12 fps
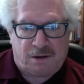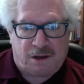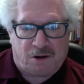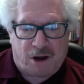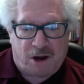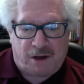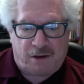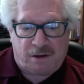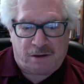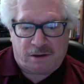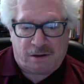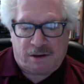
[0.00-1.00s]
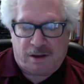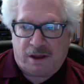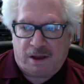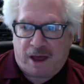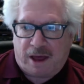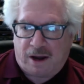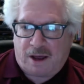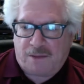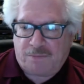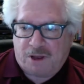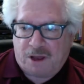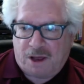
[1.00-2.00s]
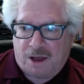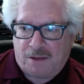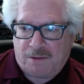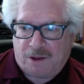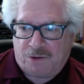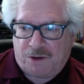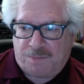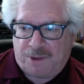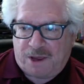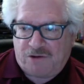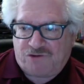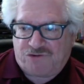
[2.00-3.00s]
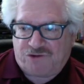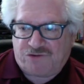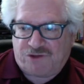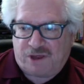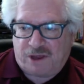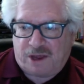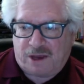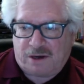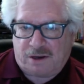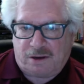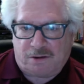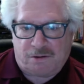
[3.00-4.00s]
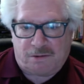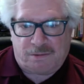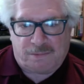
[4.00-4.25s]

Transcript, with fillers: All right. And I'm uh, going to page 68 here.